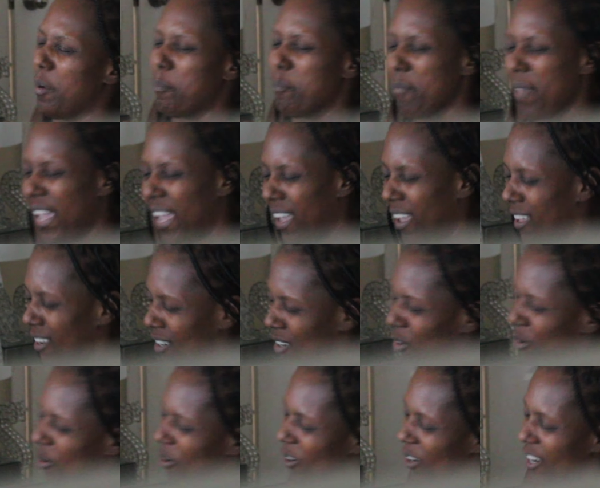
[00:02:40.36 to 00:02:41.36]
a man,
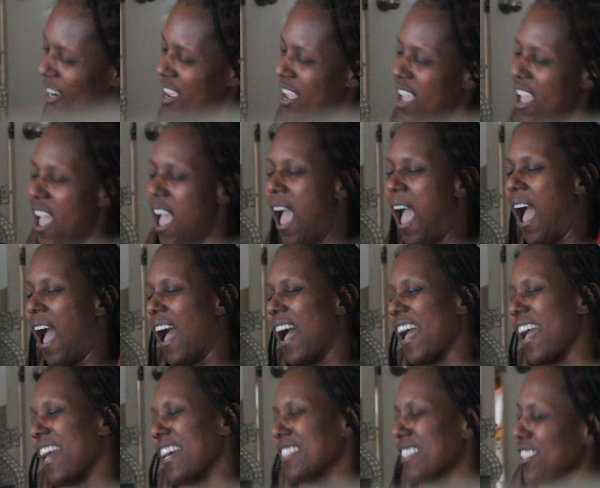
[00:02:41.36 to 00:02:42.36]
Lord.
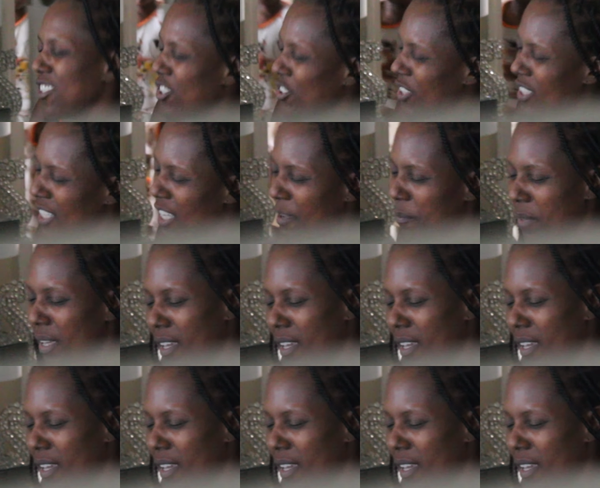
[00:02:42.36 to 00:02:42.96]
I ask that you send